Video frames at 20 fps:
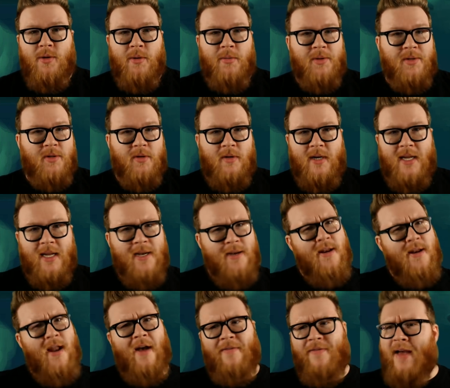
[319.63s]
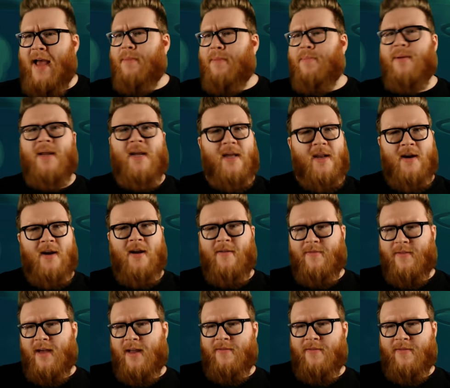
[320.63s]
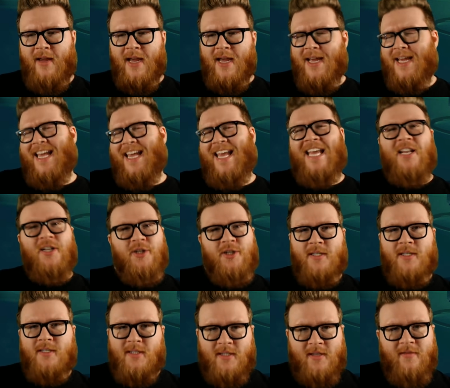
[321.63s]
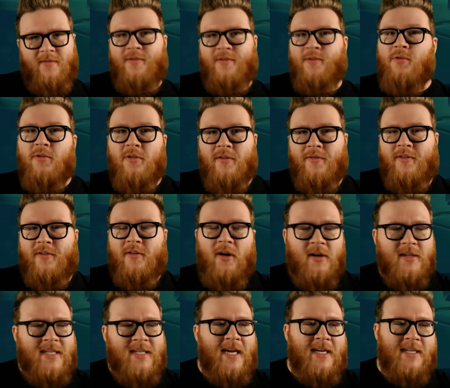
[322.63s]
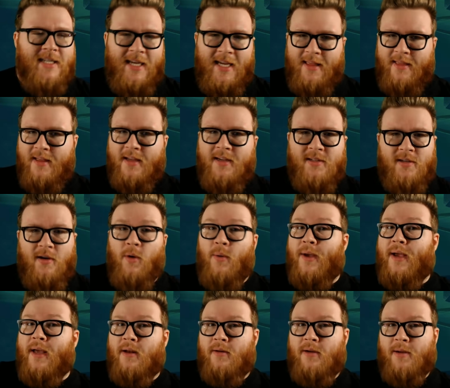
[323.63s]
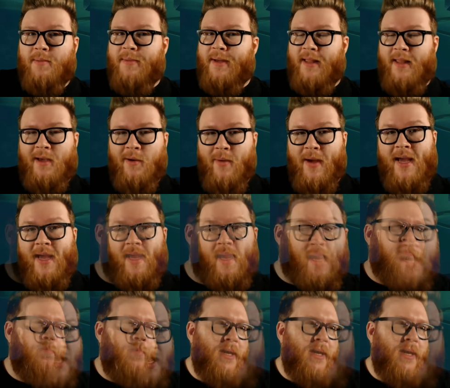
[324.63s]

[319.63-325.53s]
There was already enough happening and enough kind of engines and fuel for our deck to get things going in a compelling way.